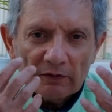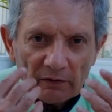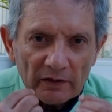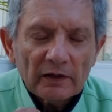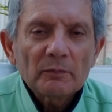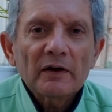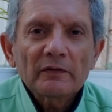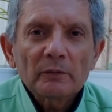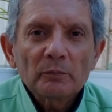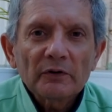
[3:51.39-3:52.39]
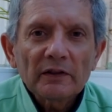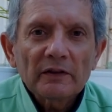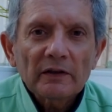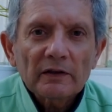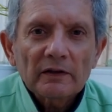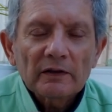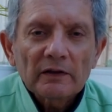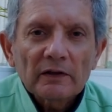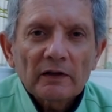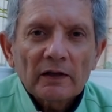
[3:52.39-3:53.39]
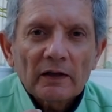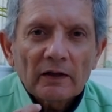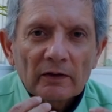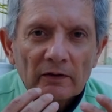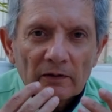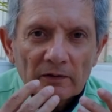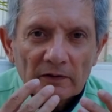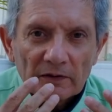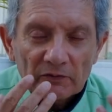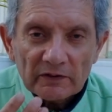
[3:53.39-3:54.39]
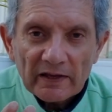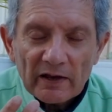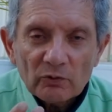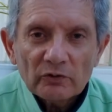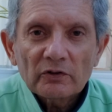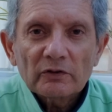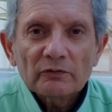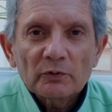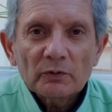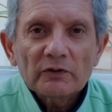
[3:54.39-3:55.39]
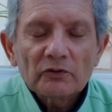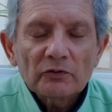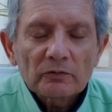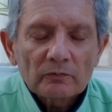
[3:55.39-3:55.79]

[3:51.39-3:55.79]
think about the breathing. Even count if you wish.